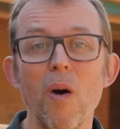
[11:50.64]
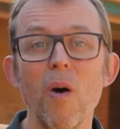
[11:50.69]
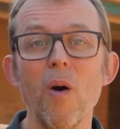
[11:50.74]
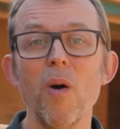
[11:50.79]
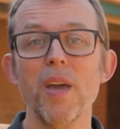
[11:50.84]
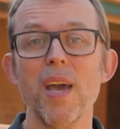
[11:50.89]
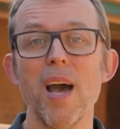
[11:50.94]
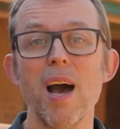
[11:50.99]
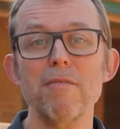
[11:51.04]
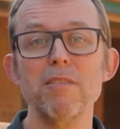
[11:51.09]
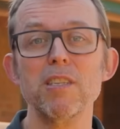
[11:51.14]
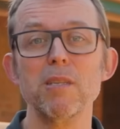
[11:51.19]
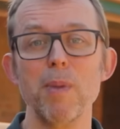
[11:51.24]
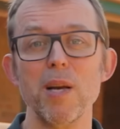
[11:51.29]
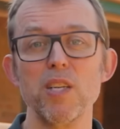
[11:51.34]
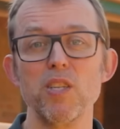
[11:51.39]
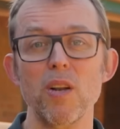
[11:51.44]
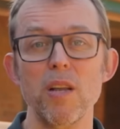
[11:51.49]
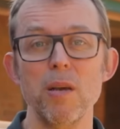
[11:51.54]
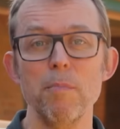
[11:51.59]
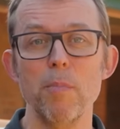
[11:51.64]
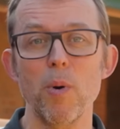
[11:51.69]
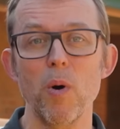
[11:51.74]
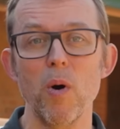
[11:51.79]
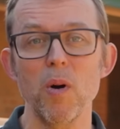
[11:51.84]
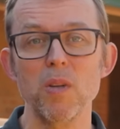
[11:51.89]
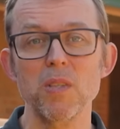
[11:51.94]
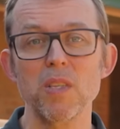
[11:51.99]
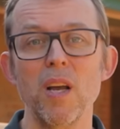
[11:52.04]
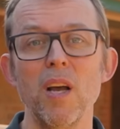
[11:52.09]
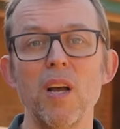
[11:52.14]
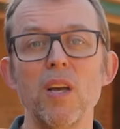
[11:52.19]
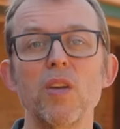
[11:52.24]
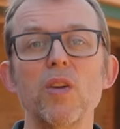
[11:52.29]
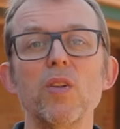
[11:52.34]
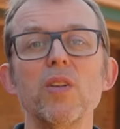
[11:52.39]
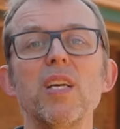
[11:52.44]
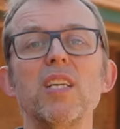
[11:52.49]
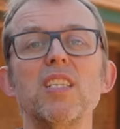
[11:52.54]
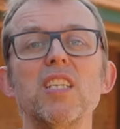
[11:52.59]
or you have a special import,
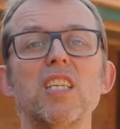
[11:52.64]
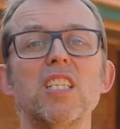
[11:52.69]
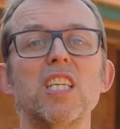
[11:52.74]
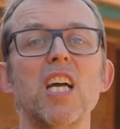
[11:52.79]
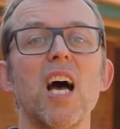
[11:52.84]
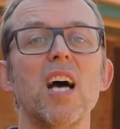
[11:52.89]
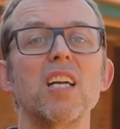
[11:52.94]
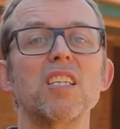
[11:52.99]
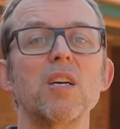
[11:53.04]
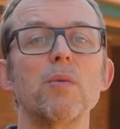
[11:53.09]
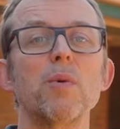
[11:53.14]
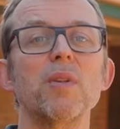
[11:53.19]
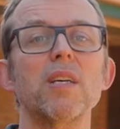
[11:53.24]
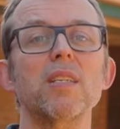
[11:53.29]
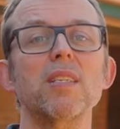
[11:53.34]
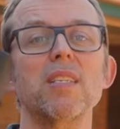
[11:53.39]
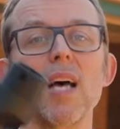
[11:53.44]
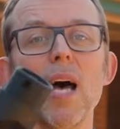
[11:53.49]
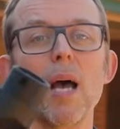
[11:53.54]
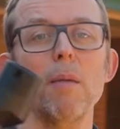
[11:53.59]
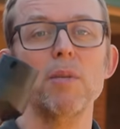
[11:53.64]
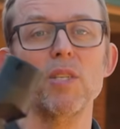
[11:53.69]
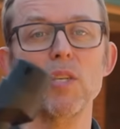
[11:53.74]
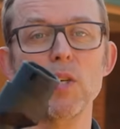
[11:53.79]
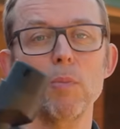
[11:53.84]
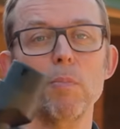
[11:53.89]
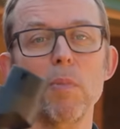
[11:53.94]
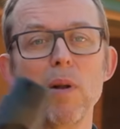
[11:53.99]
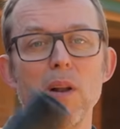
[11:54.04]
you'll need a charger with a Type 2